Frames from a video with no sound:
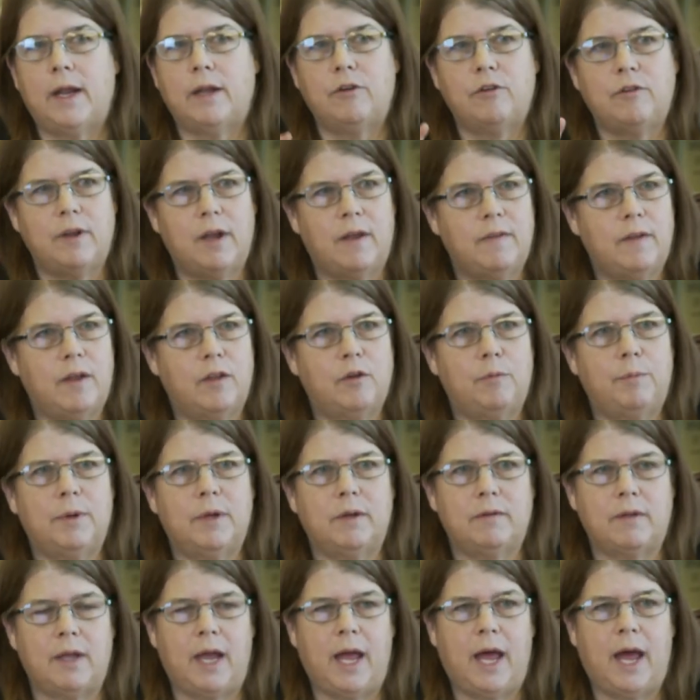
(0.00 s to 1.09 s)
I understand the other
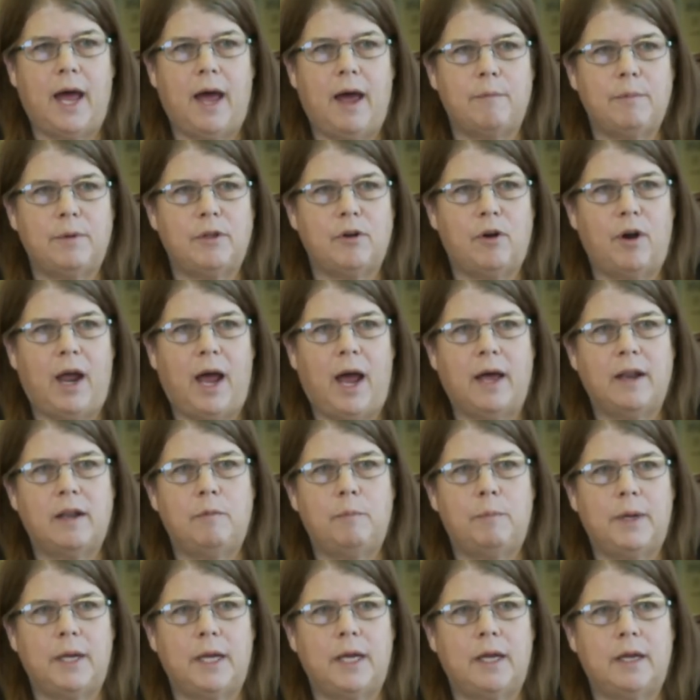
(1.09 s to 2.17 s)
bills they have, but there had to
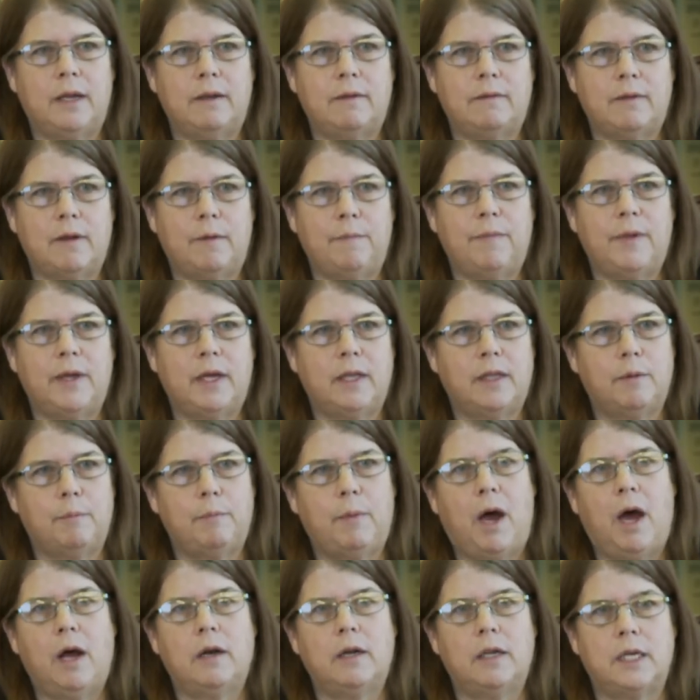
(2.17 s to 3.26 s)
have been something in the
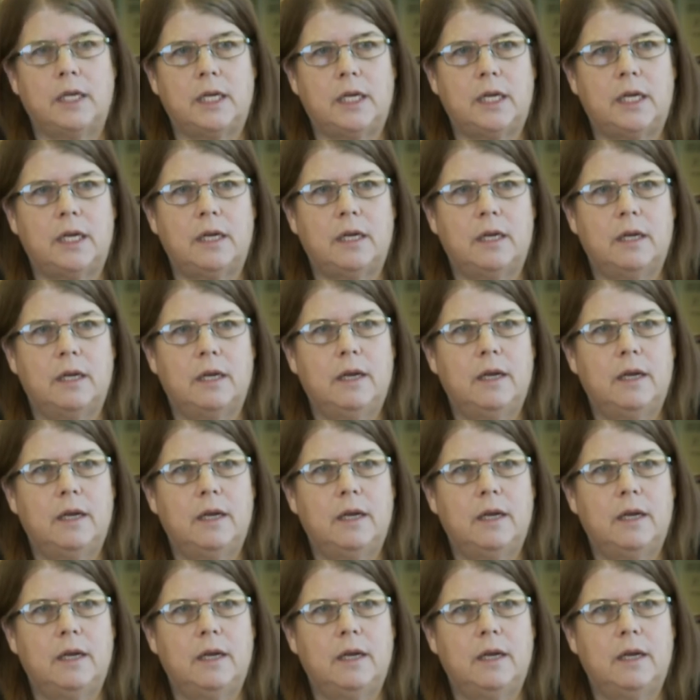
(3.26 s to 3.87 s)
modeling